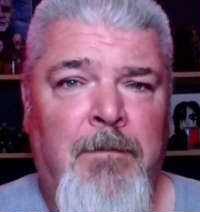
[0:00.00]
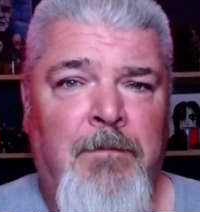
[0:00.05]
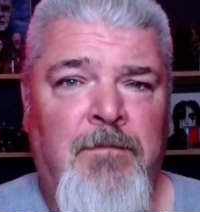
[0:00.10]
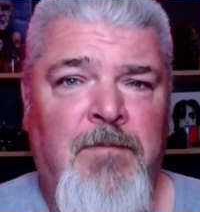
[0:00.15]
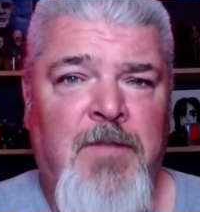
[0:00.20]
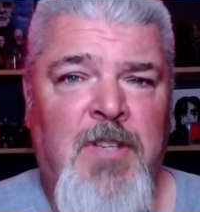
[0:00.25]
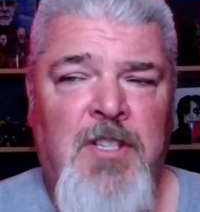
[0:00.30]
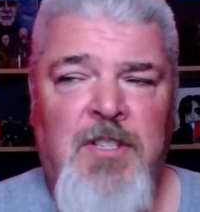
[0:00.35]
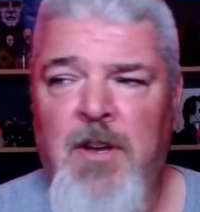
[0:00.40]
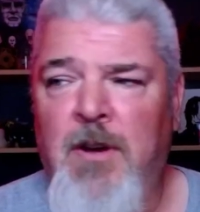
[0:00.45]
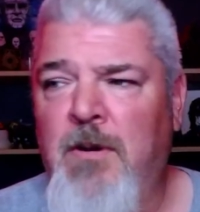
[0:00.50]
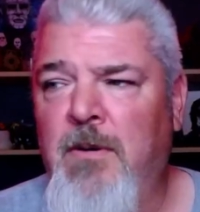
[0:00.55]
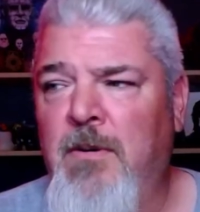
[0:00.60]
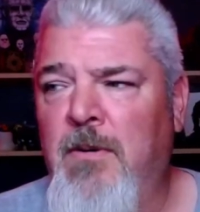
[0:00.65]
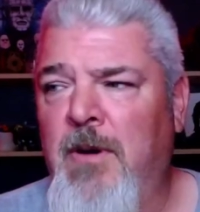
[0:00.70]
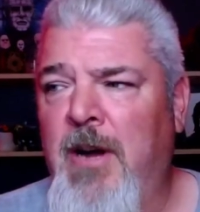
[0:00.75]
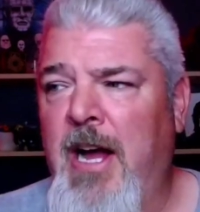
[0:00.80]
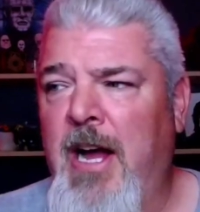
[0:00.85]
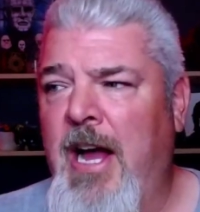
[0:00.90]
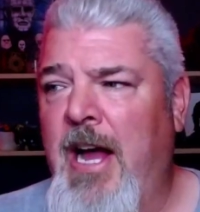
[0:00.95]
So
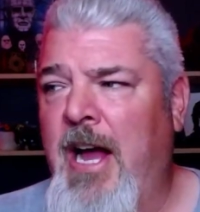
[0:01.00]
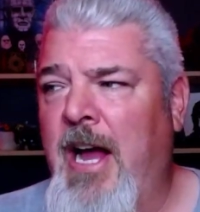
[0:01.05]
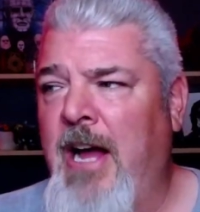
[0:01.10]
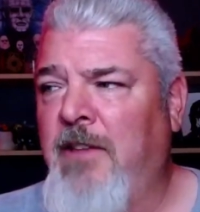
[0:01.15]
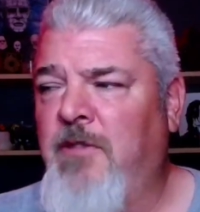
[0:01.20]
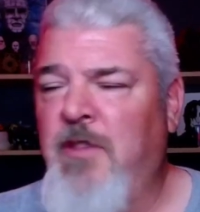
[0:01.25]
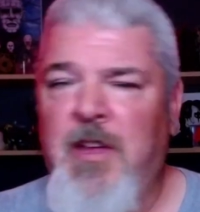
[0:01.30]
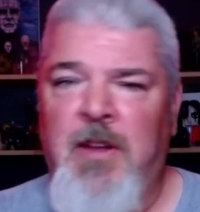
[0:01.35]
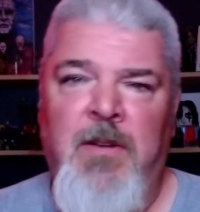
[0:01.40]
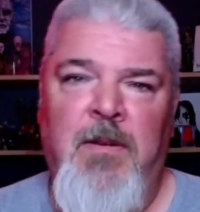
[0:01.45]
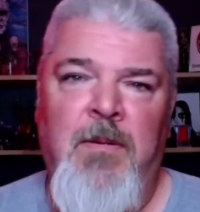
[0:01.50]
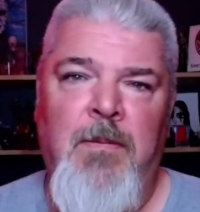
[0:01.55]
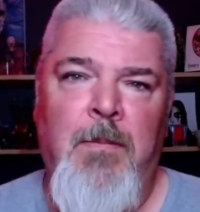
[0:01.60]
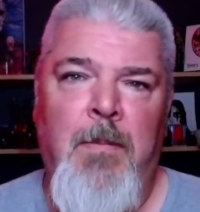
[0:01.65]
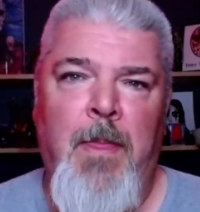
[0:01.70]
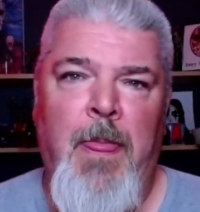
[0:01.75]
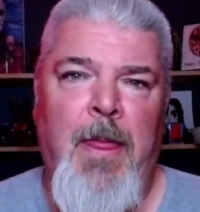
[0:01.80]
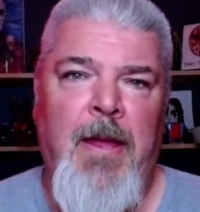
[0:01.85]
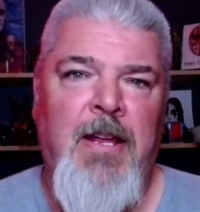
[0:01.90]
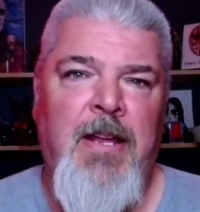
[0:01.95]
I think
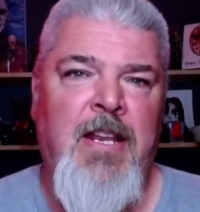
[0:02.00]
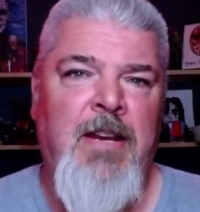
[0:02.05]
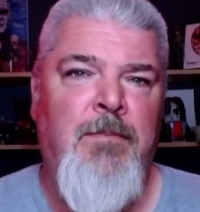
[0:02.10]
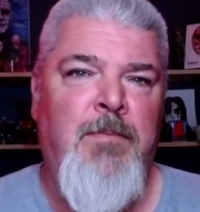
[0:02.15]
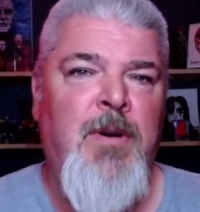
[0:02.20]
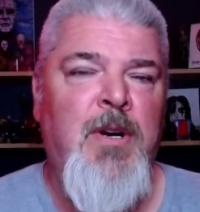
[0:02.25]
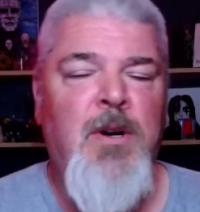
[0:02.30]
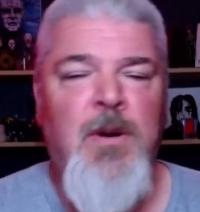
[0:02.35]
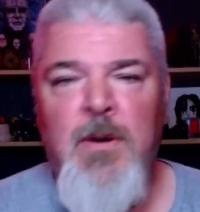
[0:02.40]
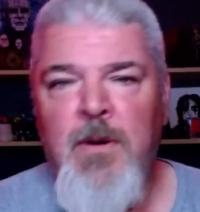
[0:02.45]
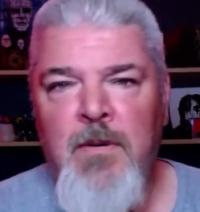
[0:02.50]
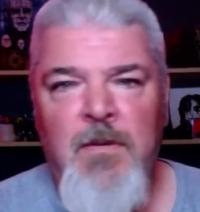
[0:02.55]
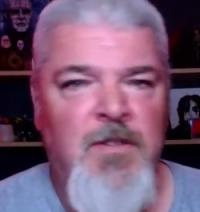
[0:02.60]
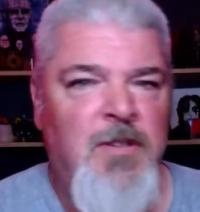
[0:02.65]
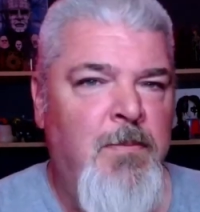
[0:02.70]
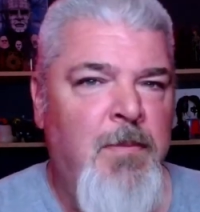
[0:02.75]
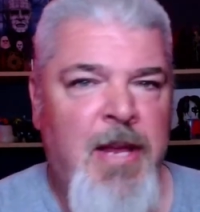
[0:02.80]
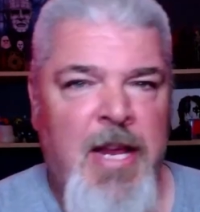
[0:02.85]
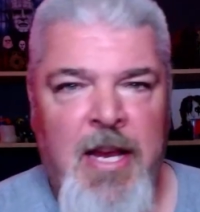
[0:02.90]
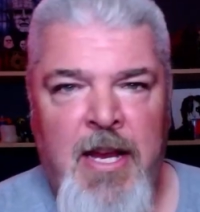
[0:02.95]
it behooves
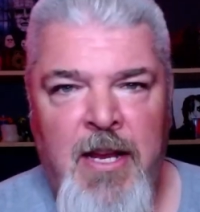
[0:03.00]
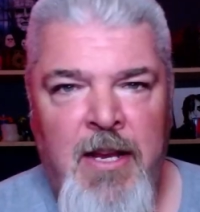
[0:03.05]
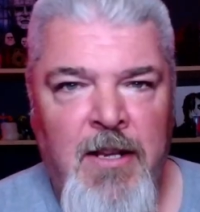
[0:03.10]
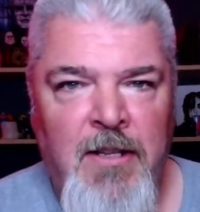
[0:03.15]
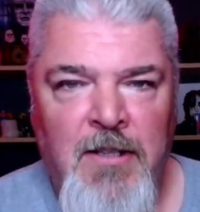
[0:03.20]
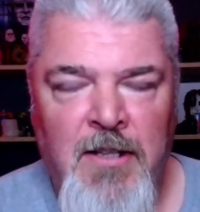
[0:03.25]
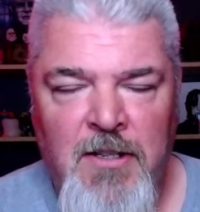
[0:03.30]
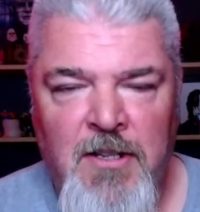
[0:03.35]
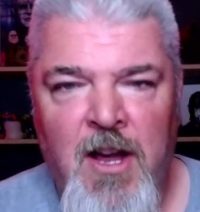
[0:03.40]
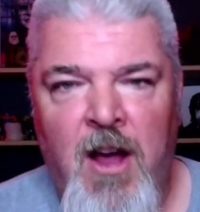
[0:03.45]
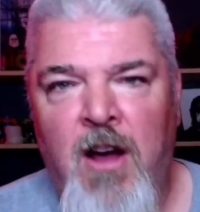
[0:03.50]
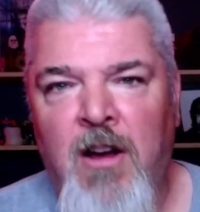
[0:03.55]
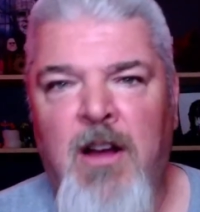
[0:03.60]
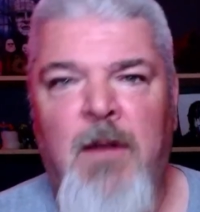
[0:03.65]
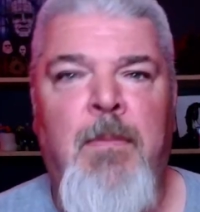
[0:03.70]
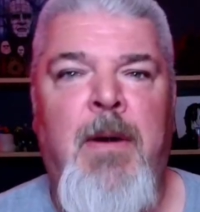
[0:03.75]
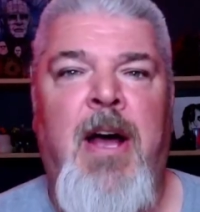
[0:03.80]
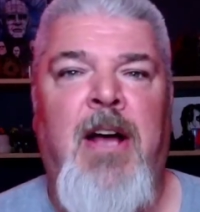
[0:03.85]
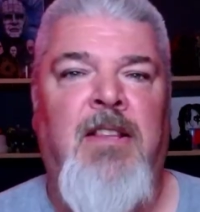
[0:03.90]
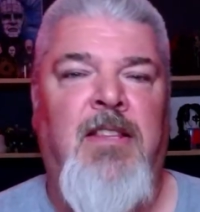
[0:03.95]
me to talk
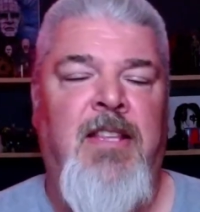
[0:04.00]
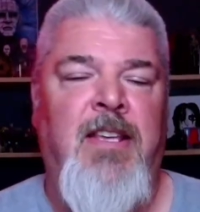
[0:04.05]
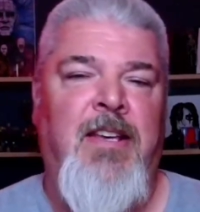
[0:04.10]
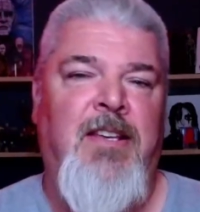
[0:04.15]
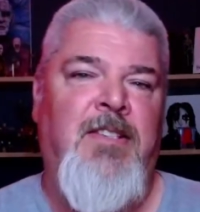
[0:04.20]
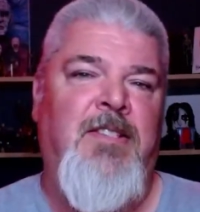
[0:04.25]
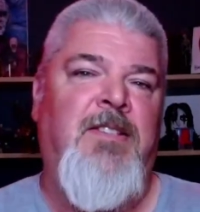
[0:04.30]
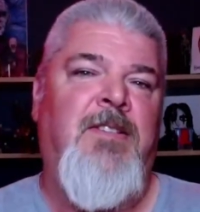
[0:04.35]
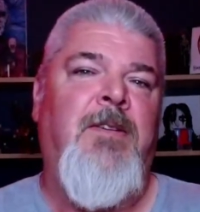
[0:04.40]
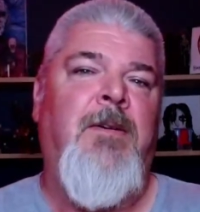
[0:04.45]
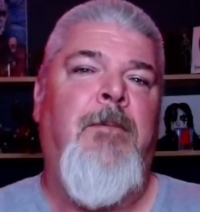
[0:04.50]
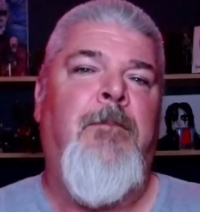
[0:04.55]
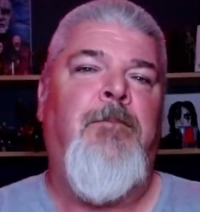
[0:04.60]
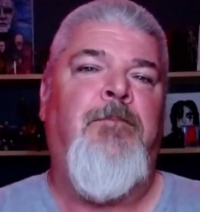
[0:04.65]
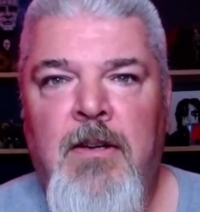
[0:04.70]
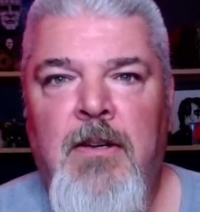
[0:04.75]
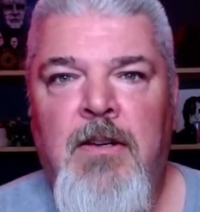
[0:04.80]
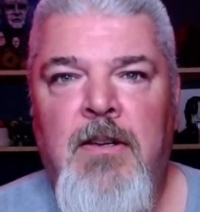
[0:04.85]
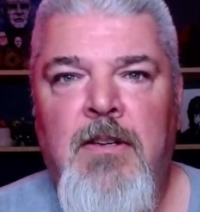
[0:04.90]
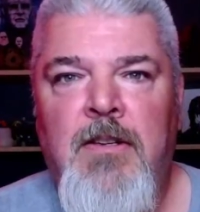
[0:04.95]
about this.
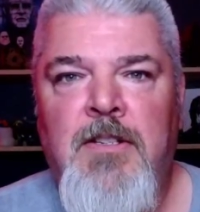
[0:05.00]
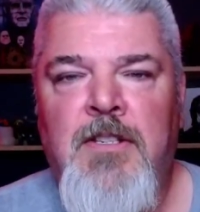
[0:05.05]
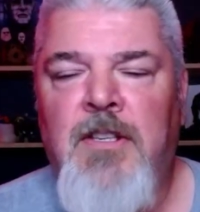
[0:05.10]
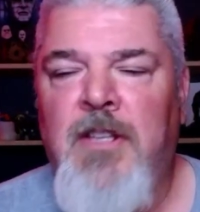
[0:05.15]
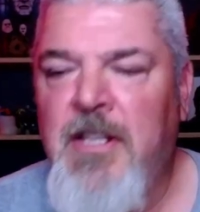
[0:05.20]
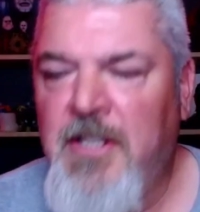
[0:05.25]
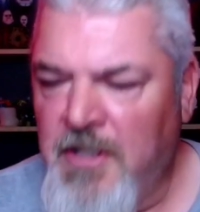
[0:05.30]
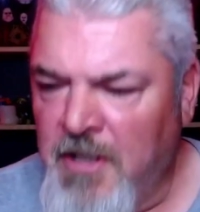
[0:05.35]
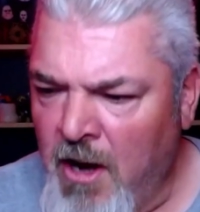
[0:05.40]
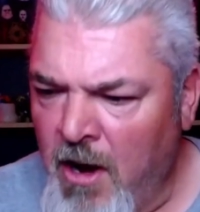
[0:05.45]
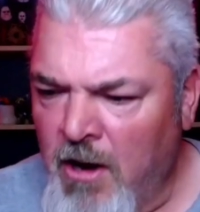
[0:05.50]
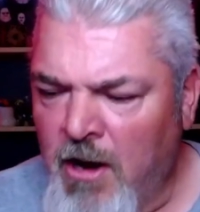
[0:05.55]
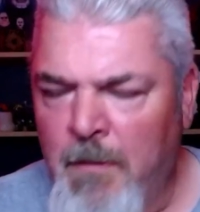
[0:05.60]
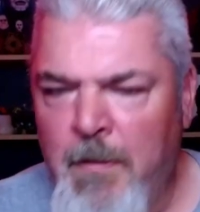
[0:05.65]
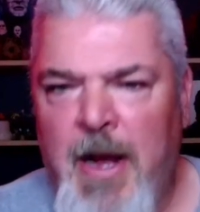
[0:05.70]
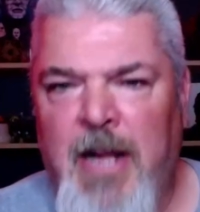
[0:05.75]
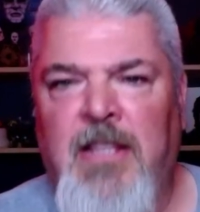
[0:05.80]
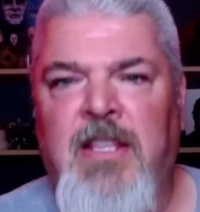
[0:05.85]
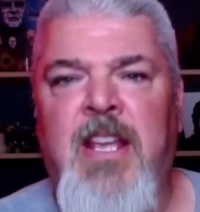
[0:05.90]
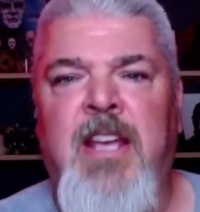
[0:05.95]
So let's talk
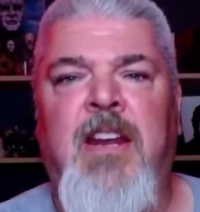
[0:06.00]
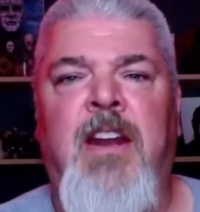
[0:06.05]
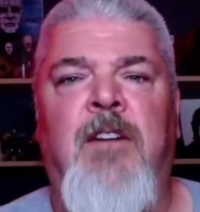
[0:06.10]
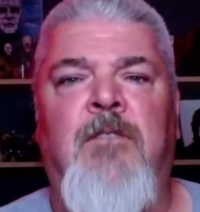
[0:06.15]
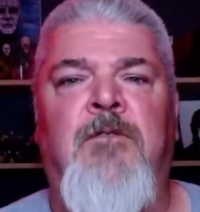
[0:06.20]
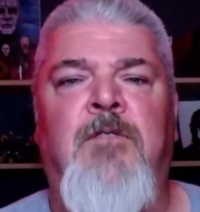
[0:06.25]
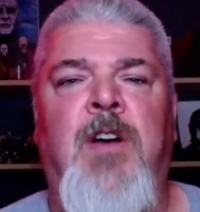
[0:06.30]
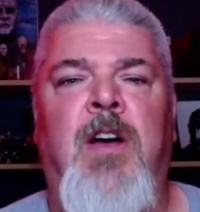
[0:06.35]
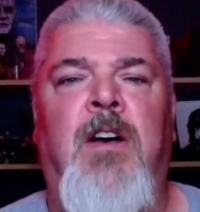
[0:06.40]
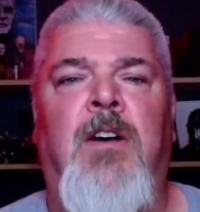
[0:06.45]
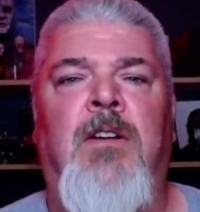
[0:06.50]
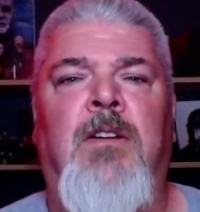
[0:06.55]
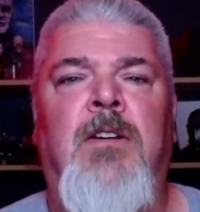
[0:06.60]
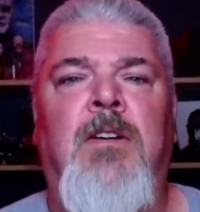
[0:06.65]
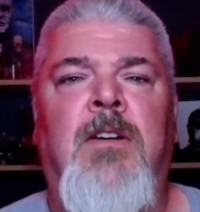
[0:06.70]
about the NFL.